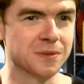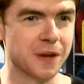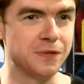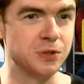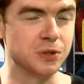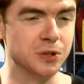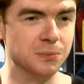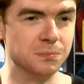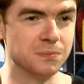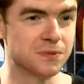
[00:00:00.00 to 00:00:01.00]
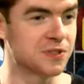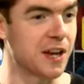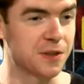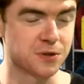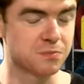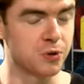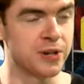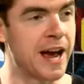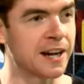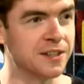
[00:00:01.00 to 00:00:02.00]
if you could say there's a
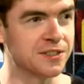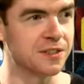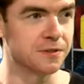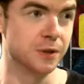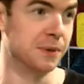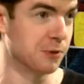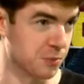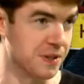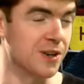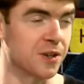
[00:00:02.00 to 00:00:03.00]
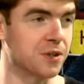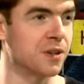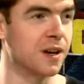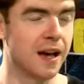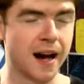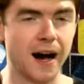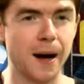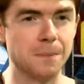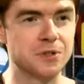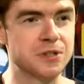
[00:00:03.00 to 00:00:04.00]
protagonist in this film, it would be her.
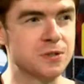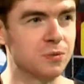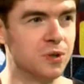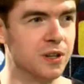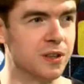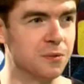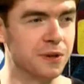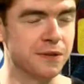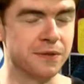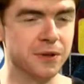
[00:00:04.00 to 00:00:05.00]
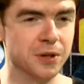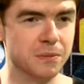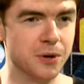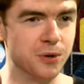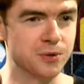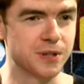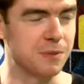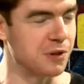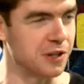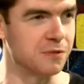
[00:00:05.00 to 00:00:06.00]
Um, she's the one that we feel the most
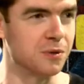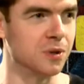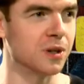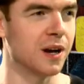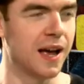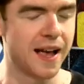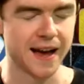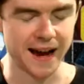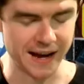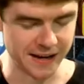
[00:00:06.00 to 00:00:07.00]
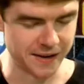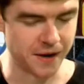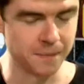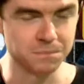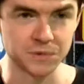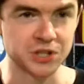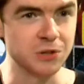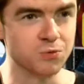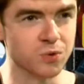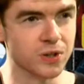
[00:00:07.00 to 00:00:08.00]
empathy for, and um,
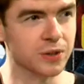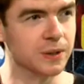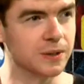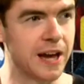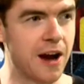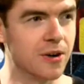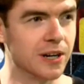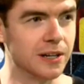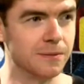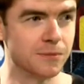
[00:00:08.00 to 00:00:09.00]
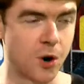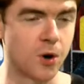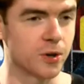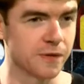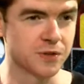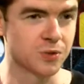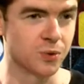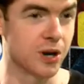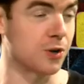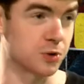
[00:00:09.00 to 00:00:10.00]
she really carried the heart of the
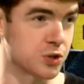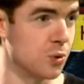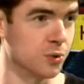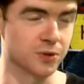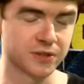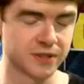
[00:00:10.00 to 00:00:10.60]
story she on did. her shoulders. Yeah.